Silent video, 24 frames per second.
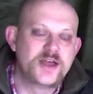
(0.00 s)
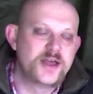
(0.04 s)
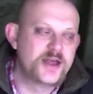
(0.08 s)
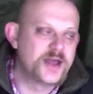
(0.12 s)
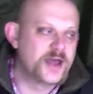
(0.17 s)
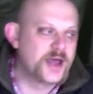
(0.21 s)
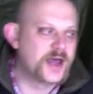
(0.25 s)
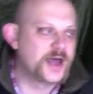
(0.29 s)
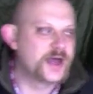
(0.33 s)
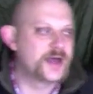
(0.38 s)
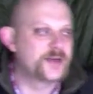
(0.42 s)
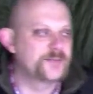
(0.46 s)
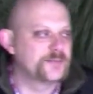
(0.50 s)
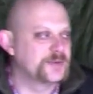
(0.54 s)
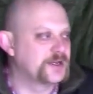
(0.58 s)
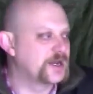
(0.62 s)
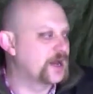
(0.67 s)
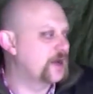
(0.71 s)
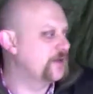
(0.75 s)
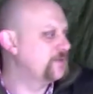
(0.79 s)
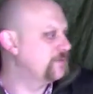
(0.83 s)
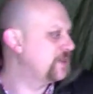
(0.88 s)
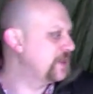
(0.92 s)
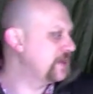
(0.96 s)
Um, you
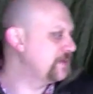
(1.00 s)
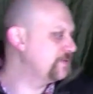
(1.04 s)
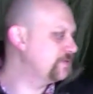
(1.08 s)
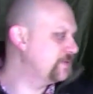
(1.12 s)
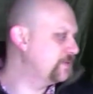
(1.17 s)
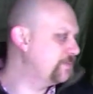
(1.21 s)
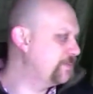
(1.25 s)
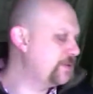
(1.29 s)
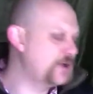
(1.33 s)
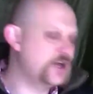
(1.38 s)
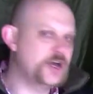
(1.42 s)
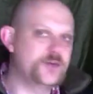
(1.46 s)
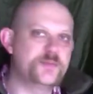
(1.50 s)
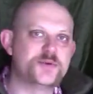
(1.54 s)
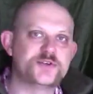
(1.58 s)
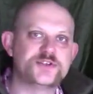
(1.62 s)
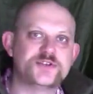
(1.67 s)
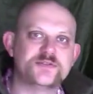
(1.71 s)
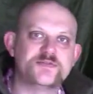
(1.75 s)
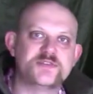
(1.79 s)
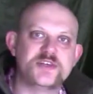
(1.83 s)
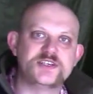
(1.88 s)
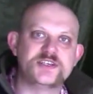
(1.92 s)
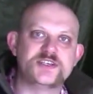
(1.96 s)
know, the, the purpose
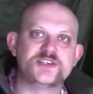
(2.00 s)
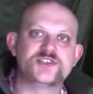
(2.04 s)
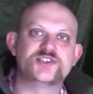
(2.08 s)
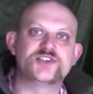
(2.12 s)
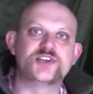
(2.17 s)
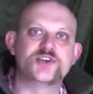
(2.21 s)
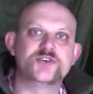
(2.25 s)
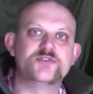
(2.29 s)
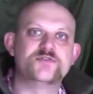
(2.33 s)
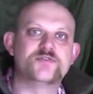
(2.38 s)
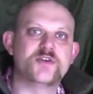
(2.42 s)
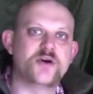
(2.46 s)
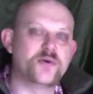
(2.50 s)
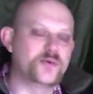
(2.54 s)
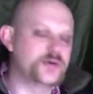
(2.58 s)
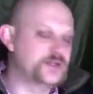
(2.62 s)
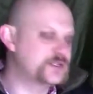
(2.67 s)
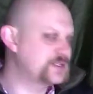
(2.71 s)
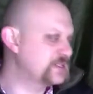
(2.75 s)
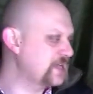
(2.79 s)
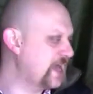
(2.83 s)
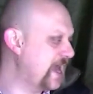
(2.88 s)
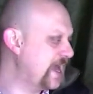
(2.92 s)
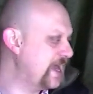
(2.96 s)
of this is twofold.
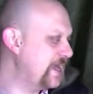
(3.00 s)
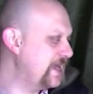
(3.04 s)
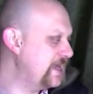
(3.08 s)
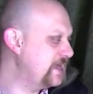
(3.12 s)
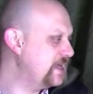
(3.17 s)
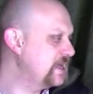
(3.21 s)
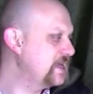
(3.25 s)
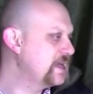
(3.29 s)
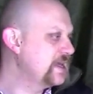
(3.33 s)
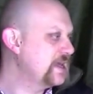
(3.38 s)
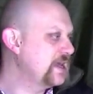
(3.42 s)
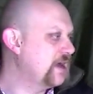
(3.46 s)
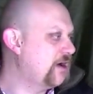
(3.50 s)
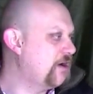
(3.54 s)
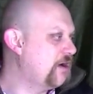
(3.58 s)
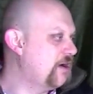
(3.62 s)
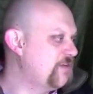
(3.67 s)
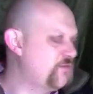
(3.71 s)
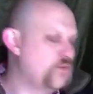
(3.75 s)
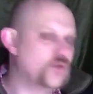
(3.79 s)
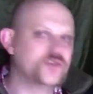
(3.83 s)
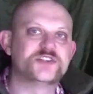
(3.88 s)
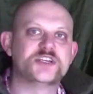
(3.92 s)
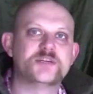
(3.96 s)
It's A,
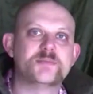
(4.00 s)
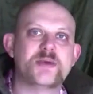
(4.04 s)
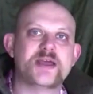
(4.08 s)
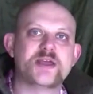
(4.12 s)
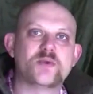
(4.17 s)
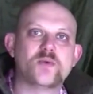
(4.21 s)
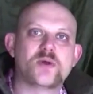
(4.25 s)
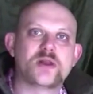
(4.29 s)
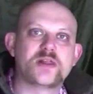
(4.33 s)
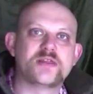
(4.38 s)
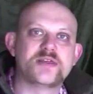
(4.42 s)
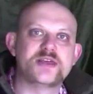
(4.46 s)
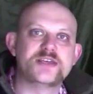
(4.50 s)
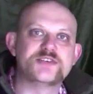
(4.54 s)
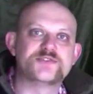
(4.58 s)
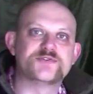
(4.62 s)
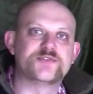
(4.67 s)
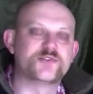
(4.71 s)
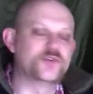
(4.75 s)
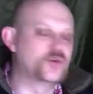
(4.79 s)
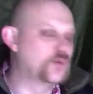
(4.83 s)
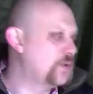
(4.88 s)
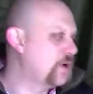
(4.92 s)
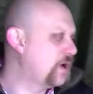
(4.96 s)
I've wanted to make one of these
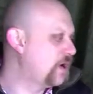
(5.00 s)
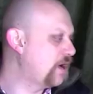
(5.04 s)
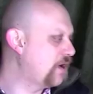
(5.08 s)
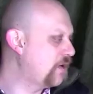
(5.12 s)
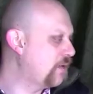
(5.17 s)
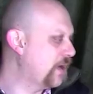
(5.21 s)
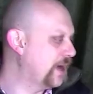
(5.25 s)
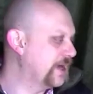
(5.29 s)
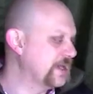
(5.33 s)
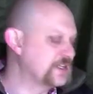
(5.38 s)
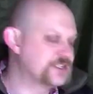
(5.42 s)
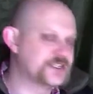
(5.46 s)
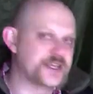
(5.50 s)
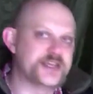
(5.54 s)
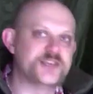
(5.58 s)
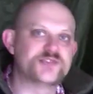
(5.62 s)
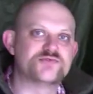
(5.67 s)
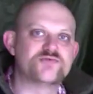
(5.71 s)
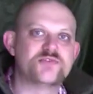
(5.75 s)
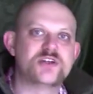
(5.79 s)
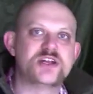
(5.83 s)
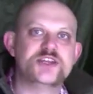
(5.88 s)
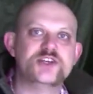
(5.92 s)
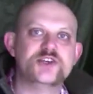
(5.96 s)
for a while and it's,
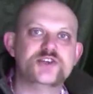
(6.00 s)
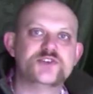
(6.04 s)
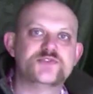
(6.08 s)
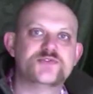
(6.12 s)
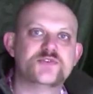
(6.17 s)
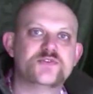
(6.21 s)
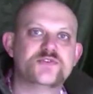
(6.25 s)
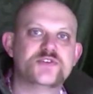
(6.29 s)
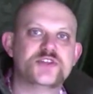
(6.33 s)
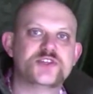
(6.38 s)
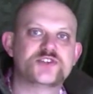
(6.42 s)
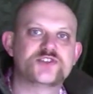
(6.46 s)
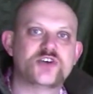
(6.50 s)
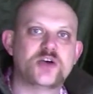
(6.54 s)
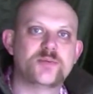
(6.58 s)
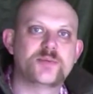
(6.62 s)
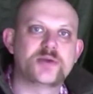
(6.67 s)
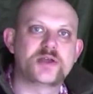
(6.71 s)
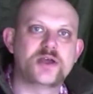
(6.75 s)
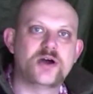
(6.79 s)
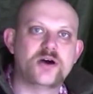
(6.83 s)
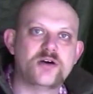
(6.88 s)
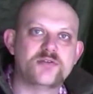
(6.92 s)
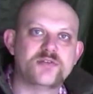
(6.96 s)
it's really useful for the type
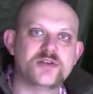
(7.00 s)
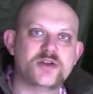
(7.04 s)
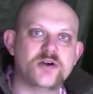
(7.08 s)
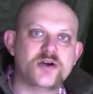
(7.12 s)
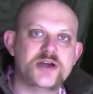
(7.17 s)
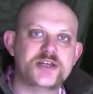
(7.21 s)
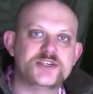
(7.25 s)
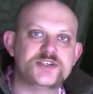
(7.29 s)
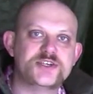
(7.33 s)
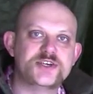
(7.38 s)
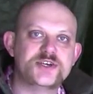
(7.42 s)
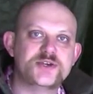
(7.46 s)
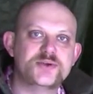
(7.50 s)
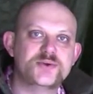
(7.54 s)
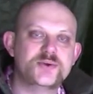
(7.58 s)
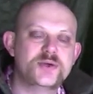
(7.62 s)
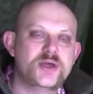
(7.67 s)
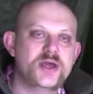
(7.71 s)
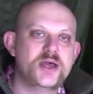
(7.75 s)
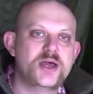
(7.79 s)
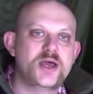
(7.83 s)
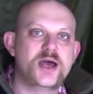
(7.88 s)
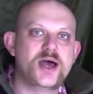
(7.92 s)
of carving I do.